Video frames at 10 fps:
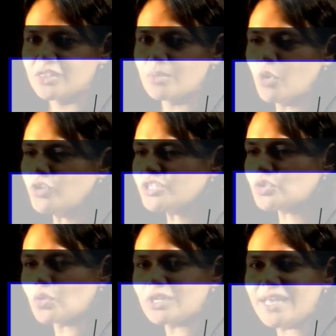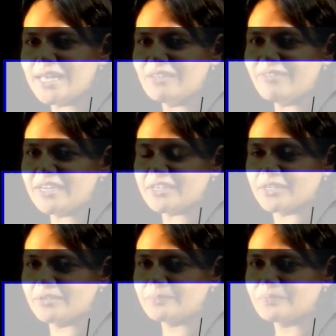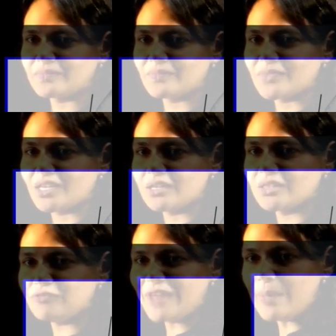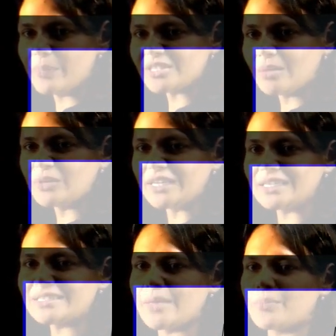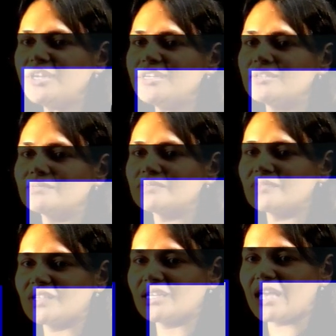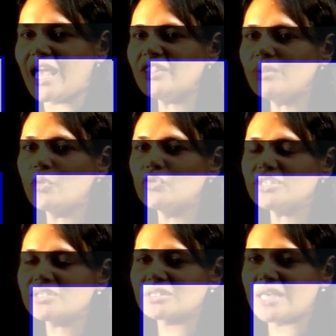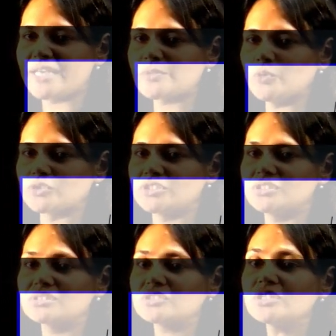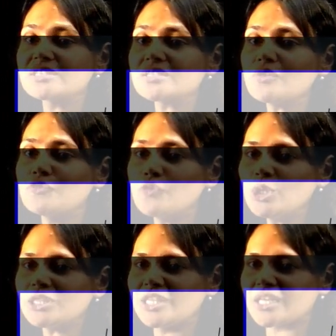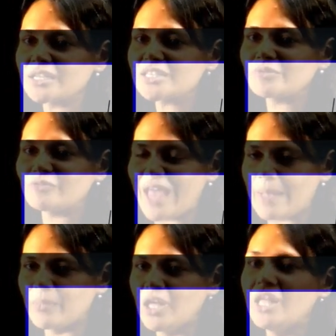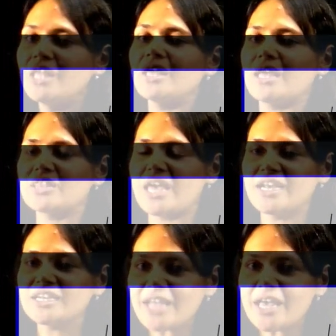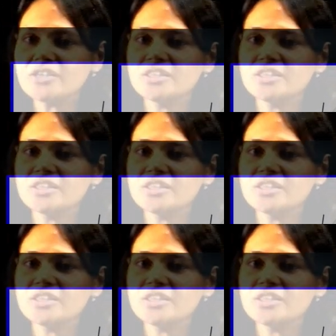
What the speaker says: the bone is totally elevated. The flap is completely separate and the bone is exposed. So this is a full thickness flap. The entire